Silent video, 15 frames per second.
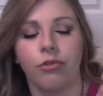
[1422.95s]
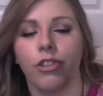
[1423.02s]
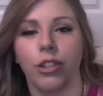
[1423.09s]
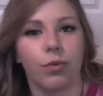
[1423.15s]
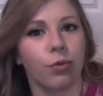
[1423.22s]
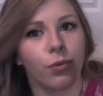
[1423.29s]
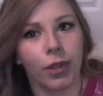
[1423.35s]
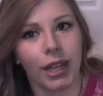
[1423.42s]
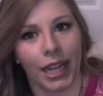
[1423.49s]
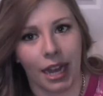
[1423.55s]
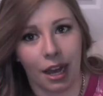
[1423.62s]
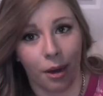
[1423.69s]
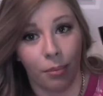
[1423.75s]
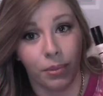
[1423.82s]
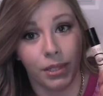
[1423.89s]
just really
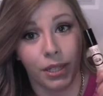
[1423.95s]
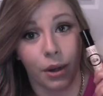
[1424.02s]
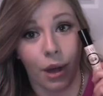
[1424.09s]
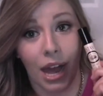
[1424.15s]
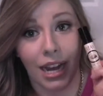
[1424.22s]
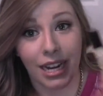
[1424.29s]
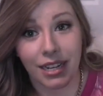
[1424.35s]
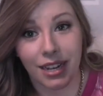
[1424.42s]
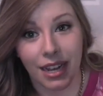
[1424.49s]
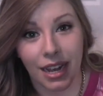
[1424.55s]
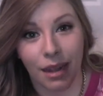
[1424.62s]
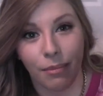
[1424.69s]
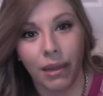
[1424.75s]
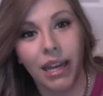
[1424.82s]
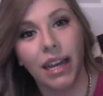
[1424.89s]
helped. So
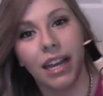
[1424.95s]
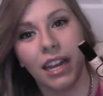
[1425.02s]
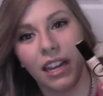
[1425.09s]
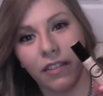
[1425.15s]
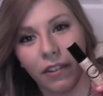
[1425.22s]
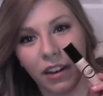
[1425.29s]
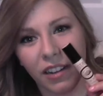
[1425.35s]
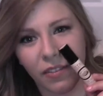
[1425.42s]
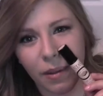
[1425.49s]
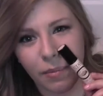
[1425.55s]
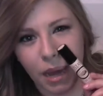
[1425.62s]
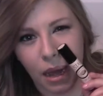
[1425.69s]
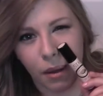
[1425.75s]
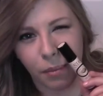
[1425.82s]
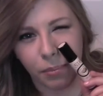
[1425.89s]
anytime, even if I'm
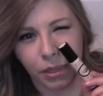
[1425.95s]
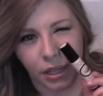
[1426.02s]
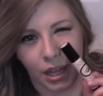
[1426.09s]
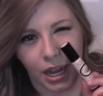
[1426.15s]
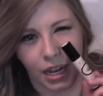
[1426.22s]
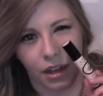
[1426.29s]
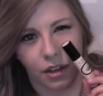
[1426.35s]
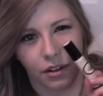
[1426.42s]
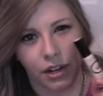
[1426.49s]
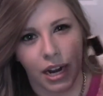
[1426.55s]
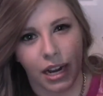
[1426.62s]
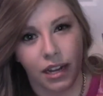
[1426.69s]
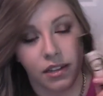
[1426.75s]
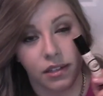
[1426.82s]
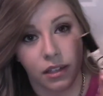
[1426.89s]
not applying under
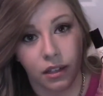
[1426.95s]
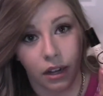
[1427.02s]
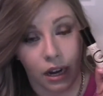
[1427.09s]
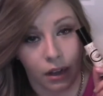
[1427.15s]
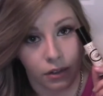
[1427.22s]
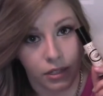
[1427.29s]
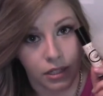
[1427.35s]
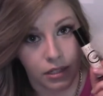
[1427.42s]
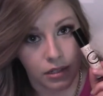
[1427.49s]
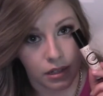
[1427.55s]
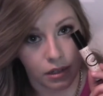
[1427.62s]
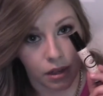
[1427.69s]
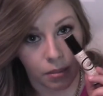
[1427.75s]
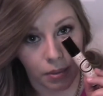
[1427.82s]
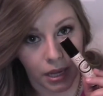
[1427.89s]
eye concealer, I'll
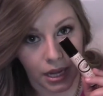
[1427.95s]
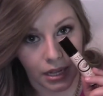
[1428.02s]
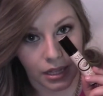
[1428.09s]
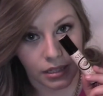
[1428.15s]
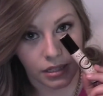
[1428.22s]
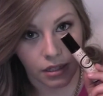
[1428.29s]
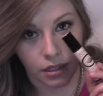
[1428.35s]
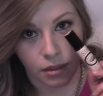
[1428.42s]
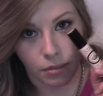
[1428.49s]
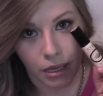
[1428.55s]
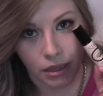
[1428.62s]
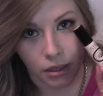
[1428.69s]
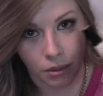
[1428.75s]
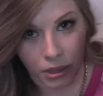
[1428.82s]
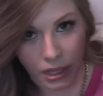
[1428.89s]
still apply this under
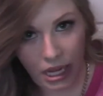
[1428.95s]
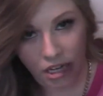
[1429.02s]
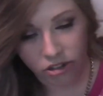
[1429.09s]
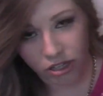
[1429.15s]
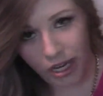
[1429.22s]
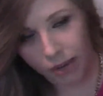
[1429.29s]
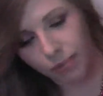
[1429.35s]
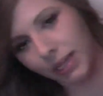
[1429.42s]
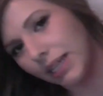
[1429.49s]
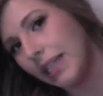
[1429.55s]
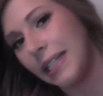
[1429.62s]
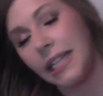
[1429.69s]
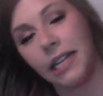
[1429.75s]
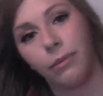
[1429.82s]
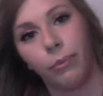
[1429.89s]
my lower lash line
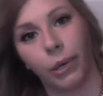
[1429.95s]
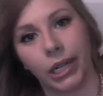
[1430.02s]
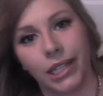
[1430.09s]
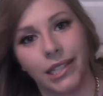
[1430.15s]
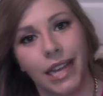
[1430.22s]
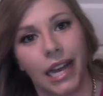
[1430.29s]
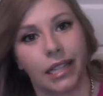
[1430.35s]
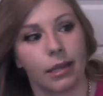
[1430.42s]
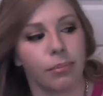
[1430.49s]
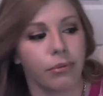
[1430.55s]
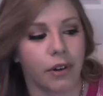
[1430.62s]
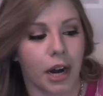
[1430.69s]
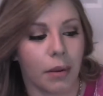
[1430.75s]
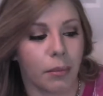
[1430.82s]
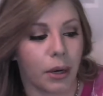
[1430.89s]
because it works as a
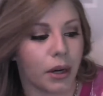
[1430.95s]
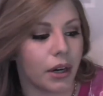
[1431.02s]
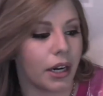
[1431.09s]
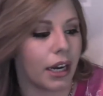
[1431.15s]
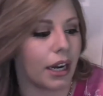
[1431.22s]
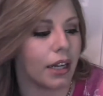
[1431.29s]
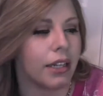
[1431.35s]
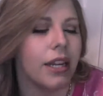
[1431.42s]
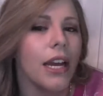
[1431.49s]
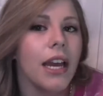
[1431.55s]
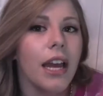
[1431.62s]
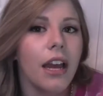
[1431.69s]
primer and